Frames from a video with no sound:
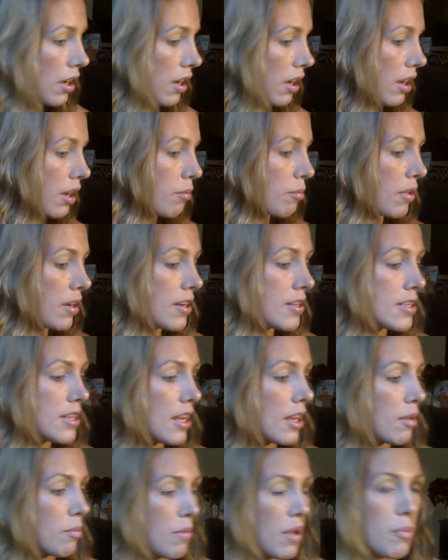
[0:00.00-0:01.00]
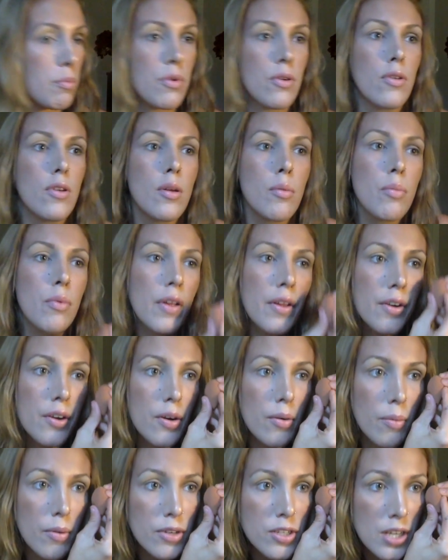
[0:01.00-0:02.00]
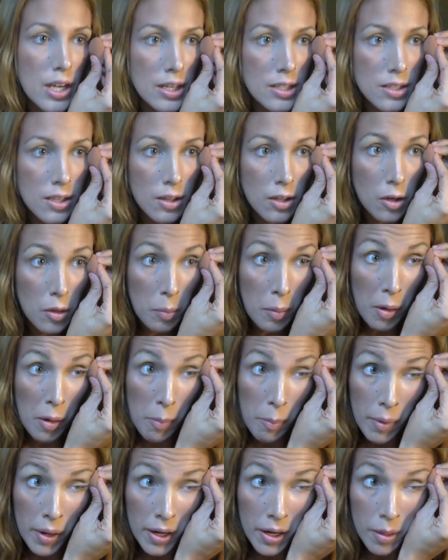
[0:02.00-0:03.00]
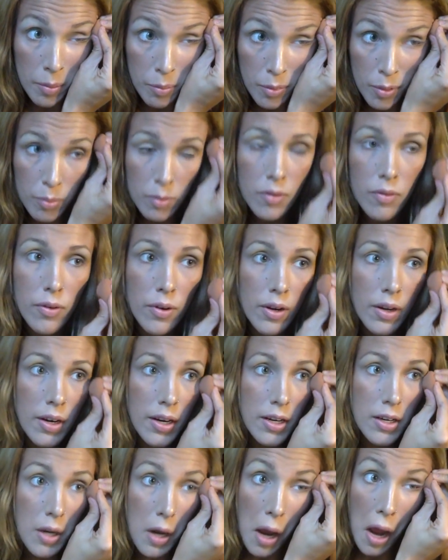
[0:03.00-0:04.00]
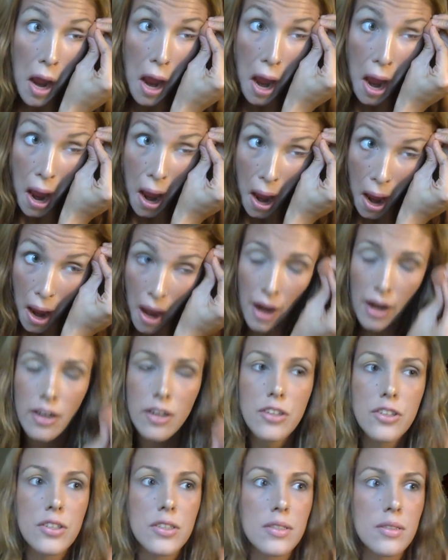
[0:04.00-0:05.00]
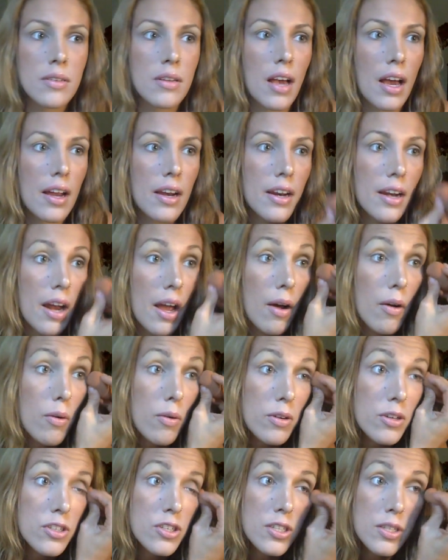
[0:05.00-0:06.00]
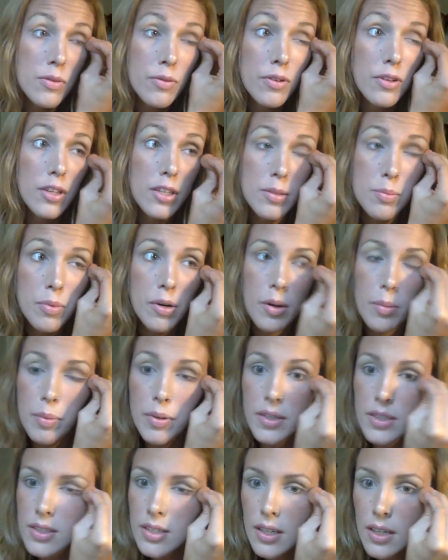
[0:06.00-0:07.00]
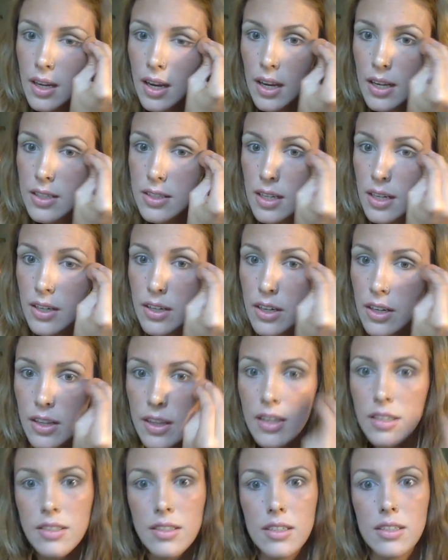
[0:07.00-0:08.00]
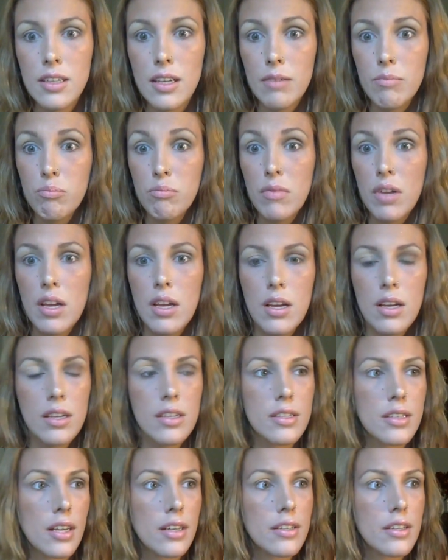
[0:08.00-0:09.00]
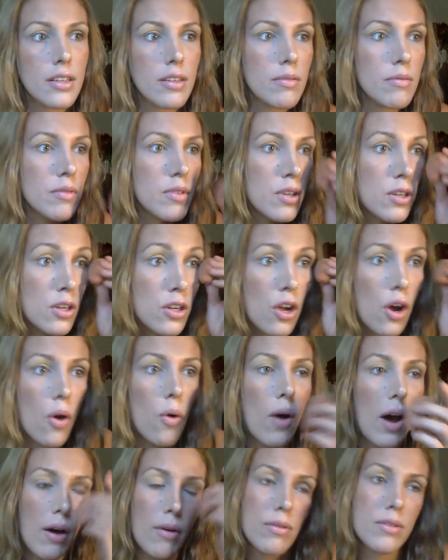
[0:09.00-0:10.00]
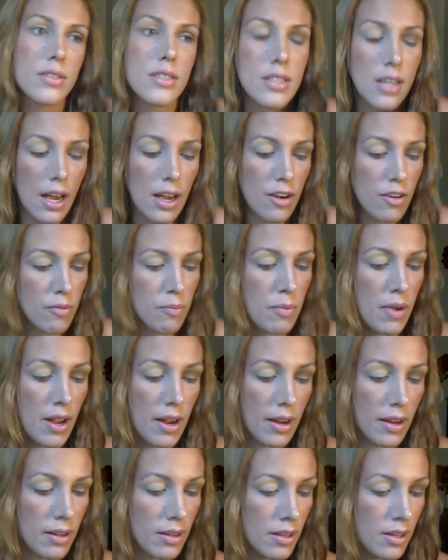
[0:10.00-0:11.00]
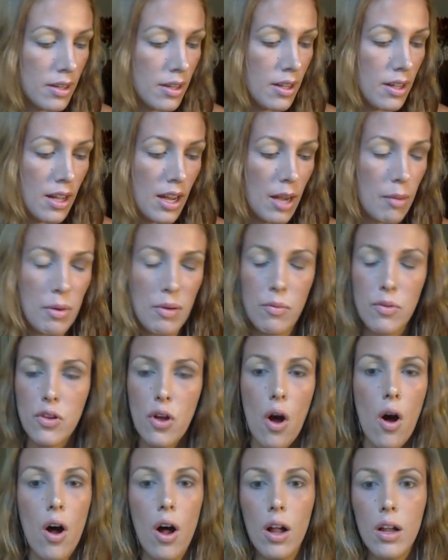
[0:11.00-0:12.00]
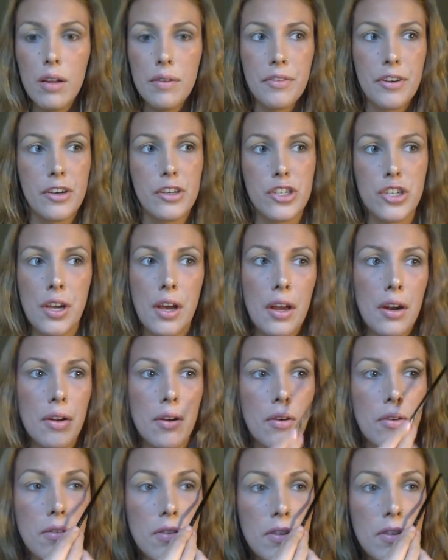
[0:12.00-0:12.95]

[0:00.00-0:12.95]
I'm going to take my Beauty Blender, which has a little bit of makeup remover on it. Just got it out just for this purpose in case I did this, because I tend to go outside of my, I mean, with all of your shadow,